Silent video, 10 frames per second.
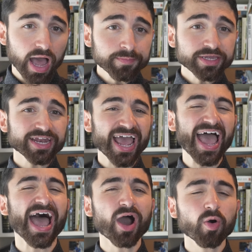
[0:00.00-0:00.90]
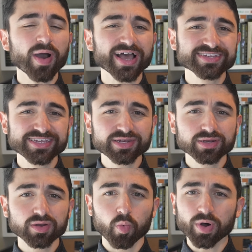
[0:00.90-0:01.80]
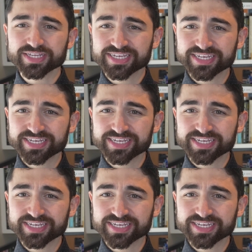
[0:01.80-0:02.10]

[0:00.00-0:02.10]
I mean how, as in what